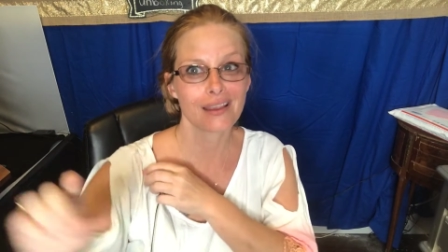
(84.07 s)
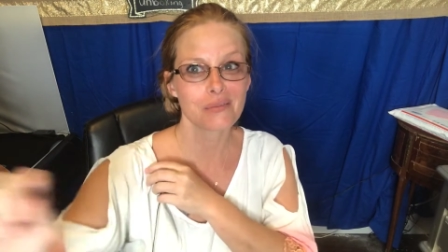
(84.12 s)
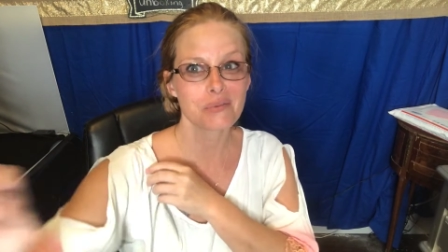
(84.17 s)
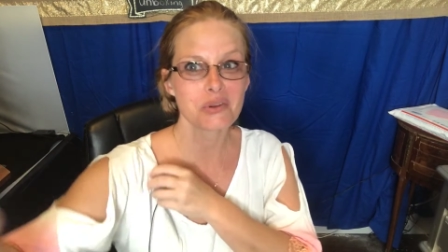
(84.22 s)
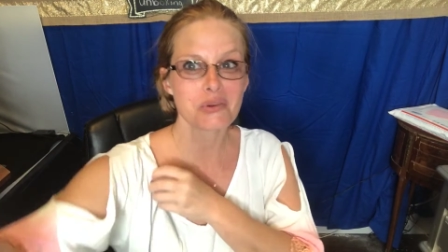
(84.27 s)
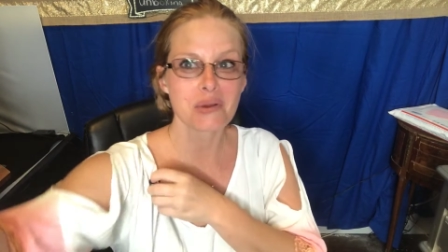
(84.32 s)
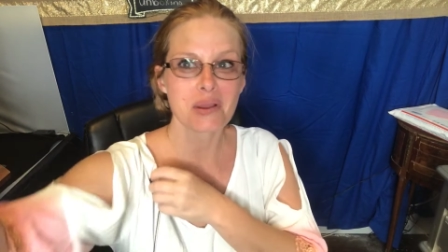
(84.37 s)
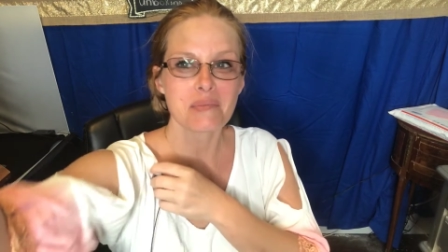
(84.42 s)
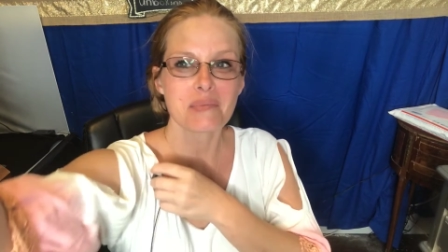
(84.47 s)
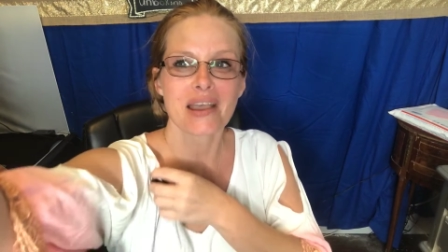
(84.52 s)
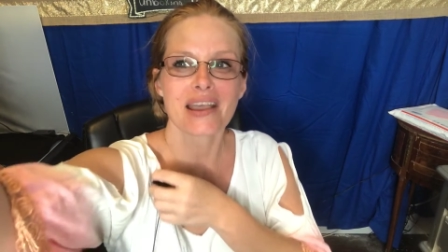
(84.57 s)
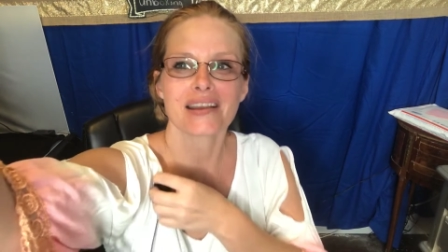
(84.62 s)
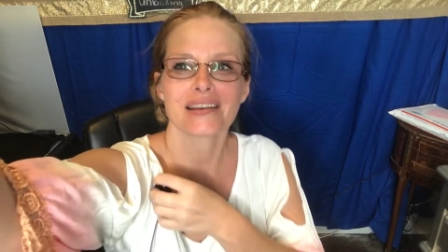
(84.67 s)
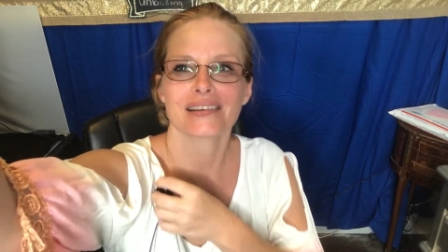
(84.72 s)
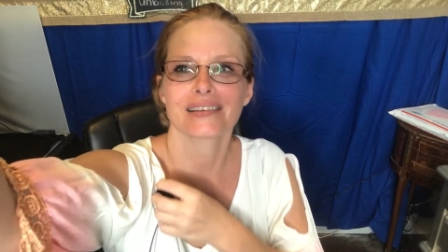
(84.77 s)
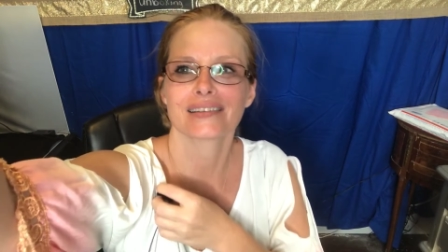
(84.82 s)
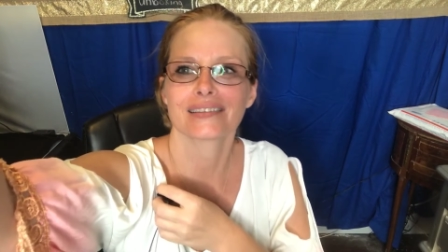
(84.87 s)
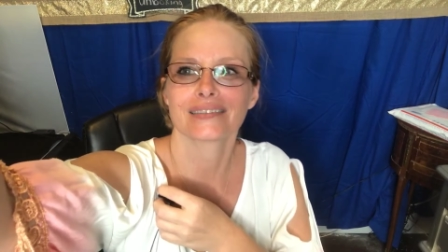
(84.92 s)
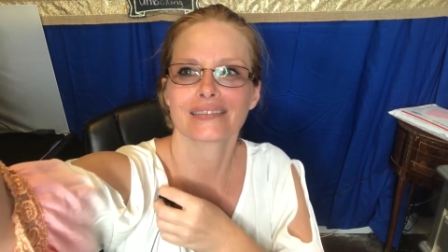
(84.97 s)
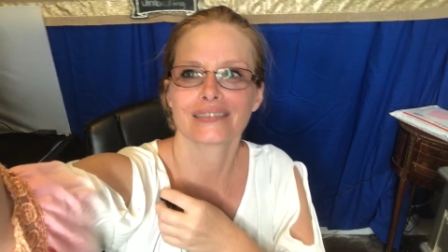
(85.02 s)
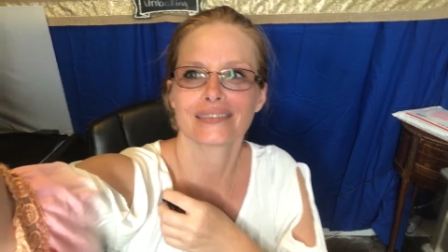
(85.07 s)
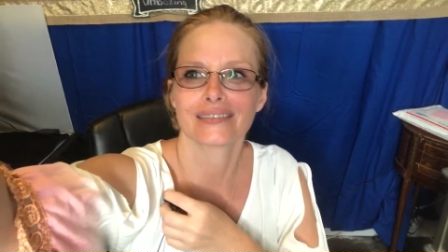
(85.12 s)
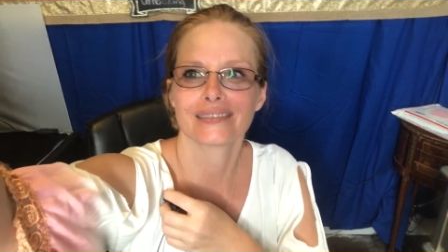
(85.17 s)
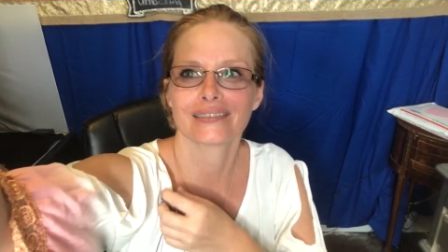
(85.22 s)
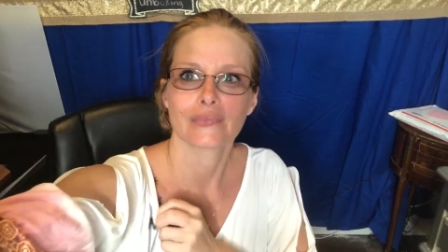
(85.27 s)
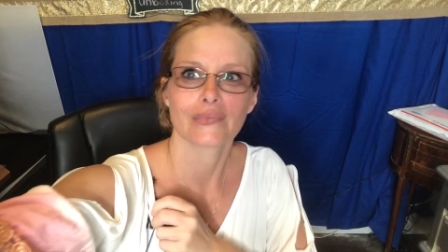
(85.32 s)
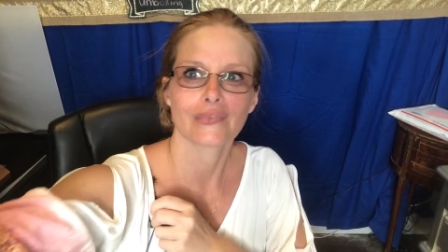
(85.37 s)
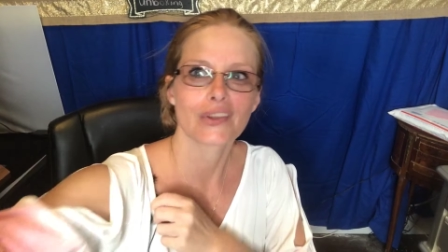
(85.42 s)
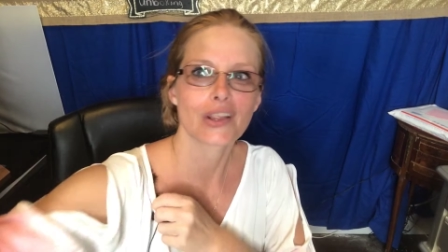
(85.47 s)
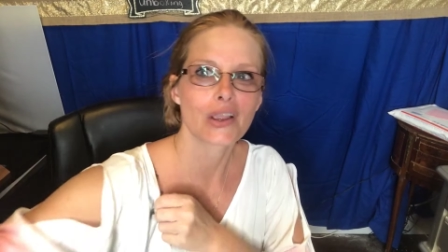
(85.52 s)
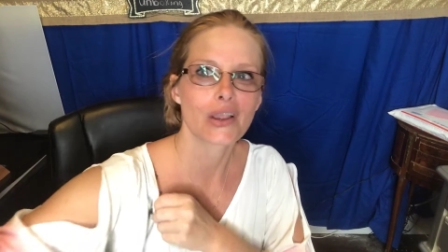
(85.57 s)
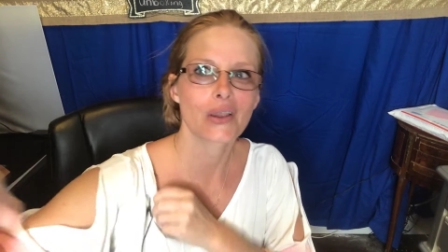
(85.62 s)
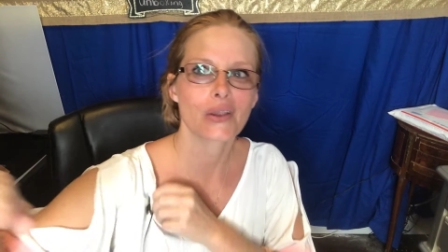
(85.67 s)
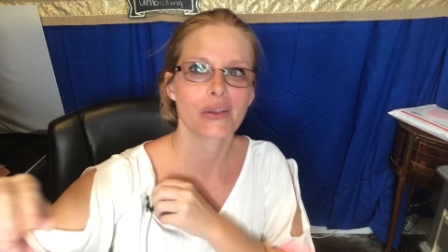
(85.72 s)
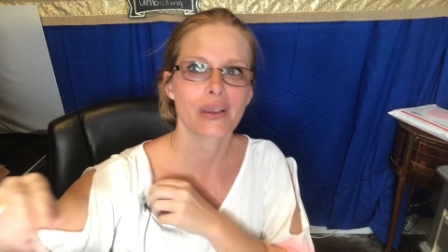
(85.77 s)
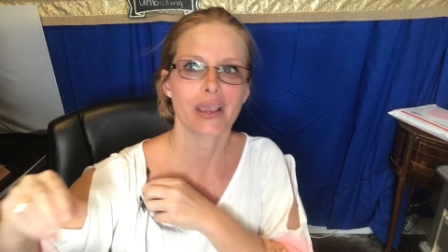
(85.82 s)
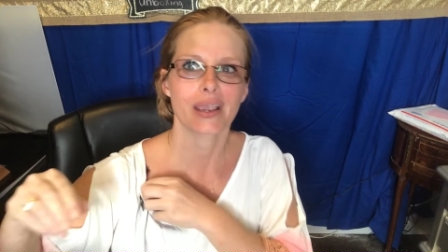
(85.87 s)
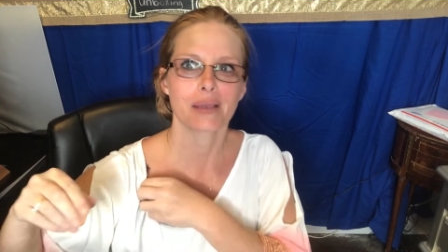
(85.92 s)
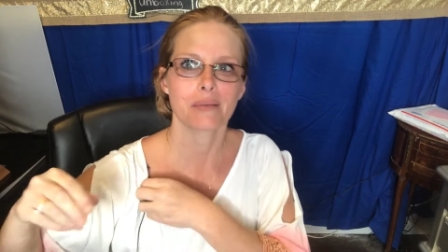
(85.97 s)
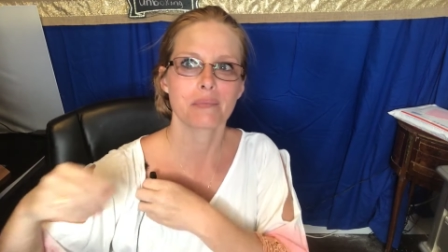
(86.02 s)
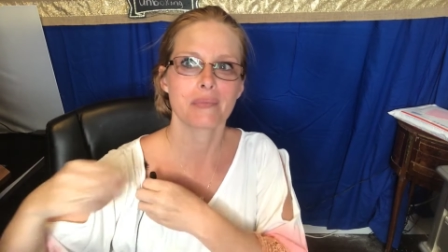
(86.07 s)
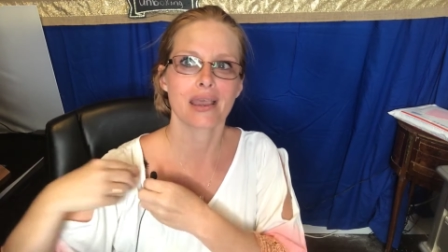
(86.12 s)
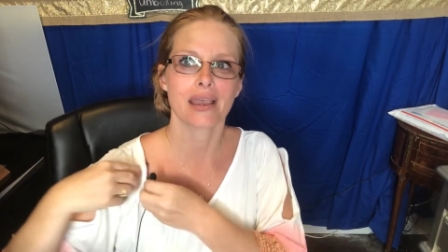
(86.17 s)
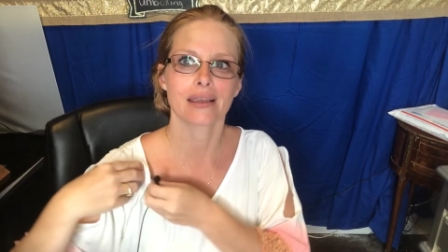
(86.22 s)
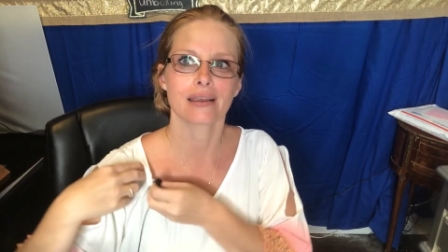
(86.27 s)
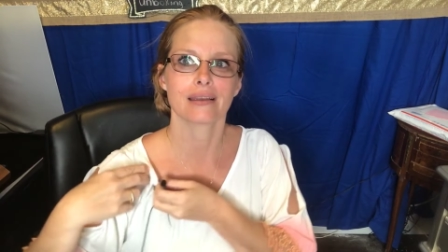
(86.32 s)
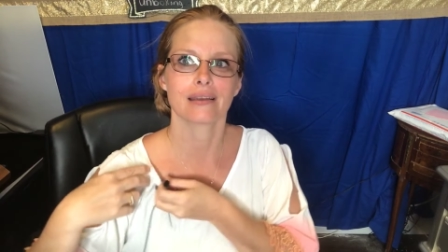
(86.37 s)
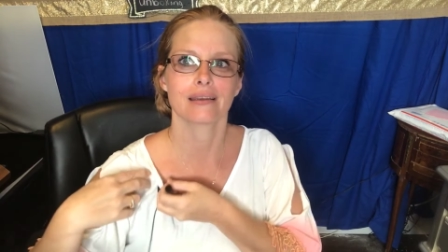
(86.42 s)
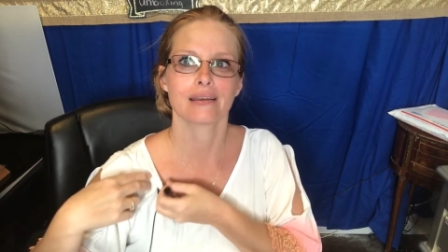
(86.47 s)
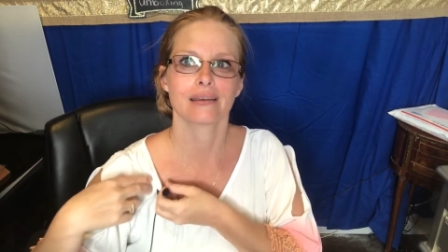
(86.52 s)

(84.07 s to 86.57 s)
I'll be right back. I'm back.